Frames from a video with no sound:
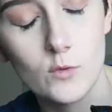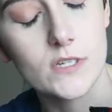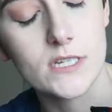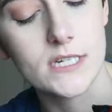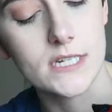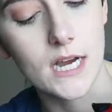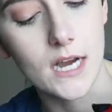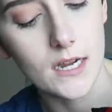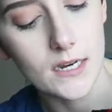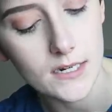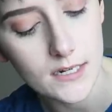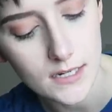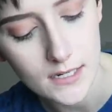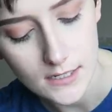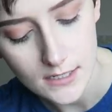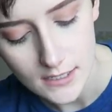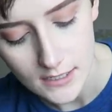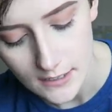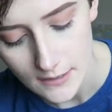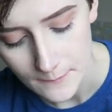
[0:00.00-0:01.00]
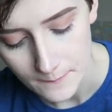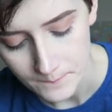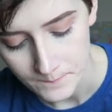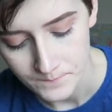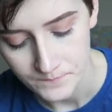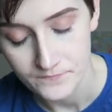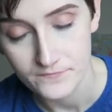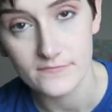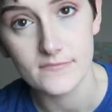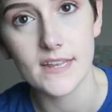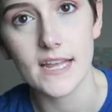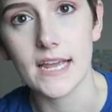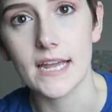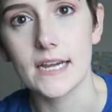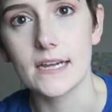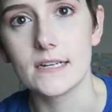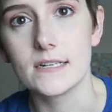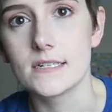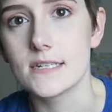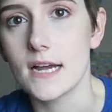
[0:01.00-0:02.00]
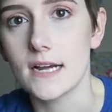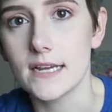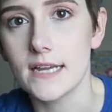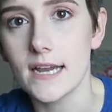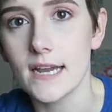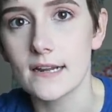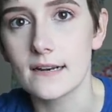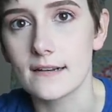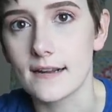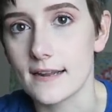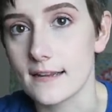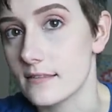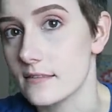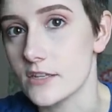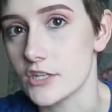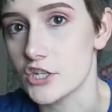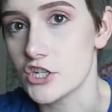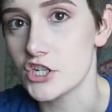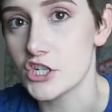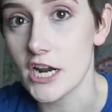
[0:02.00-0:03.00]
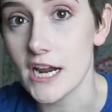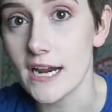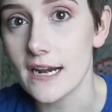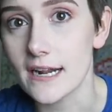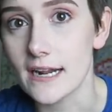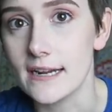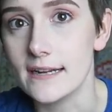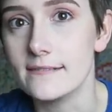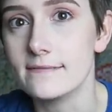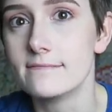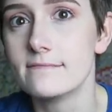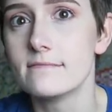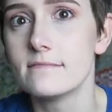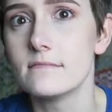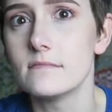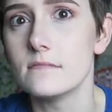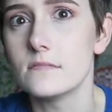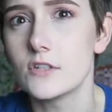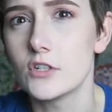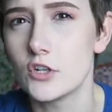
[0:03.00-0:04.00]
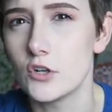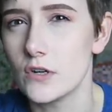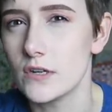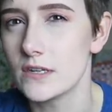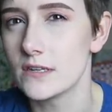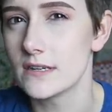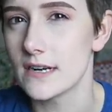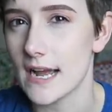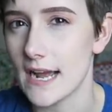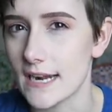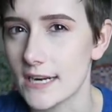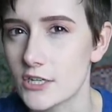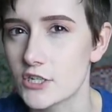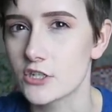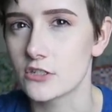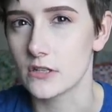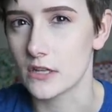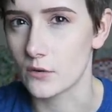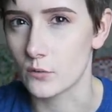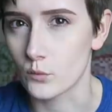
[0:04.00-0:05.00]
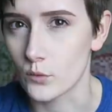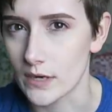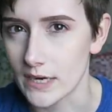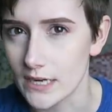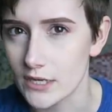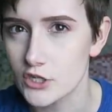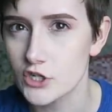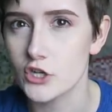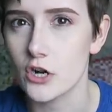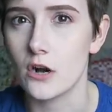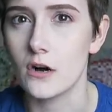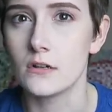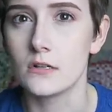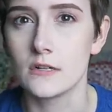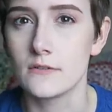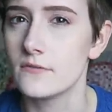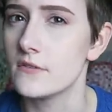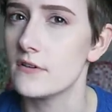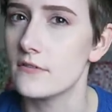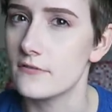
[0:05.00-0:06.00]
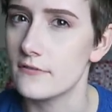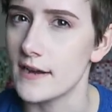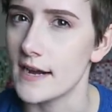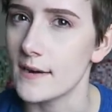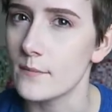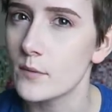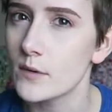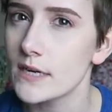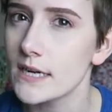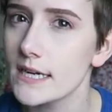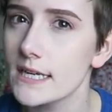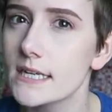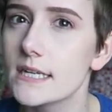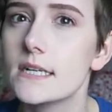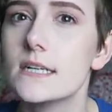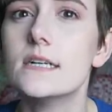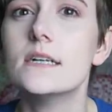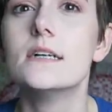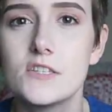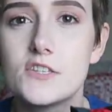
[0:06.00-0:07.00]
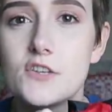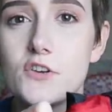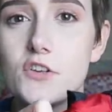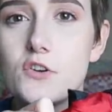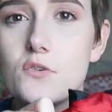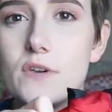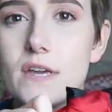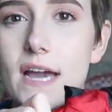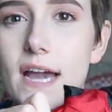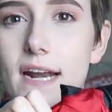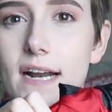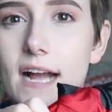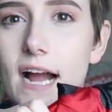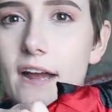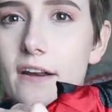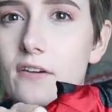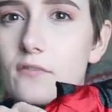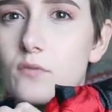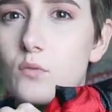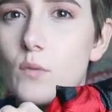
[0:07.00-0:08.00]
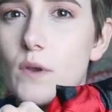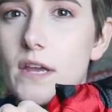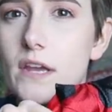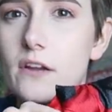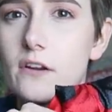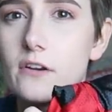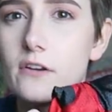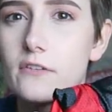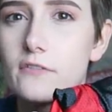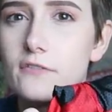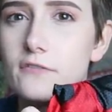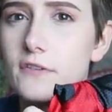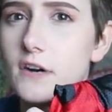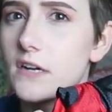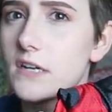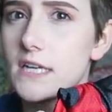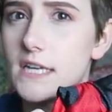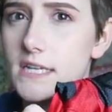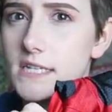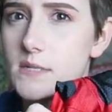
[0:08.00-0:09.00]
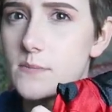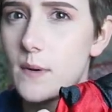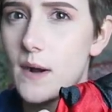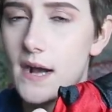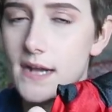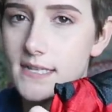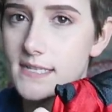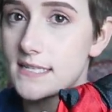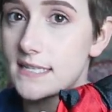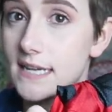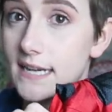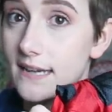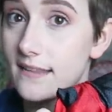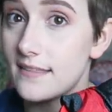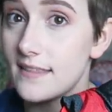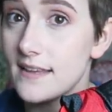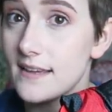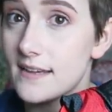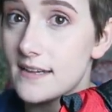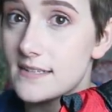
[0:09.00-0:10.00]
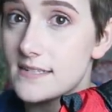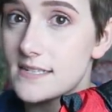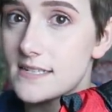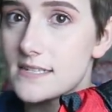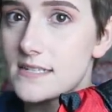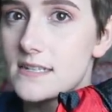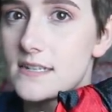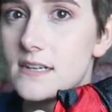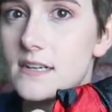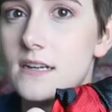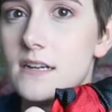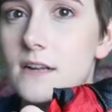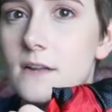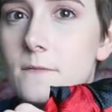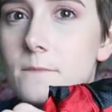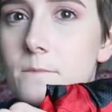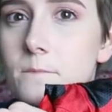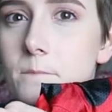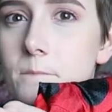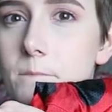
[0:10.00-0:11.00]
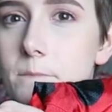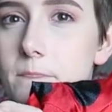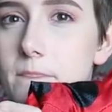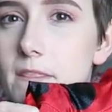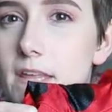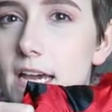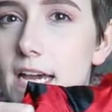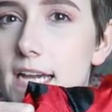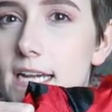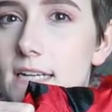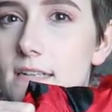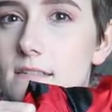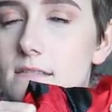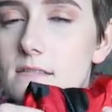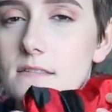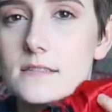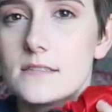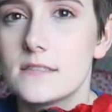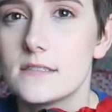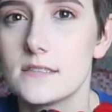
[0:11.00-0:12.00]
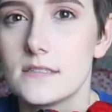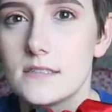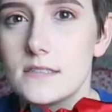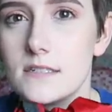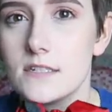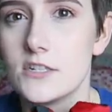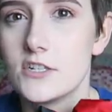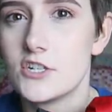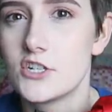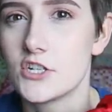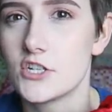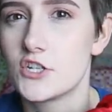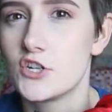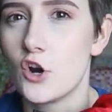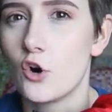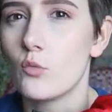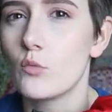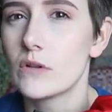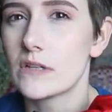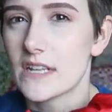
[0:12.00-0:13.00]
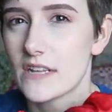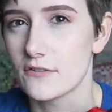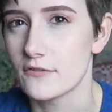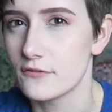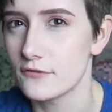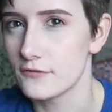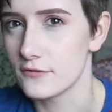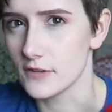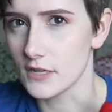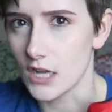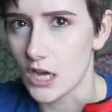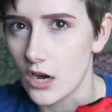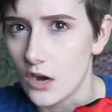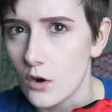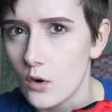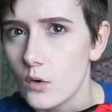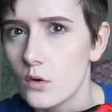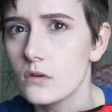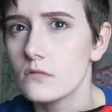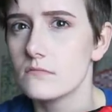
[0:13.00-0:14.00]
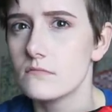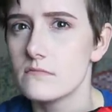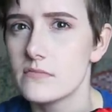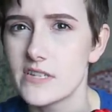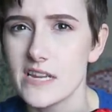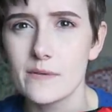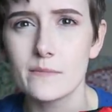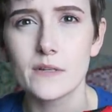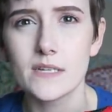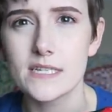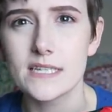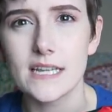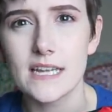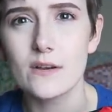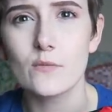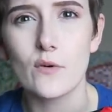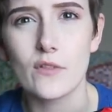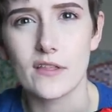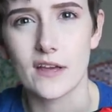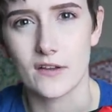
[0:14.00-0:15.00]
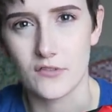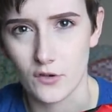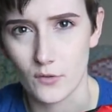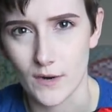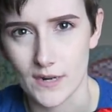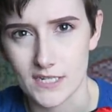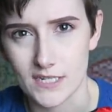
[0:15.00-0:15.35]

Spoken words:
was done. And again, like the shading couldn't actually reach all of the fabric. So you get kind of weird, funky spots like this that just don't really flow seamlessly with like the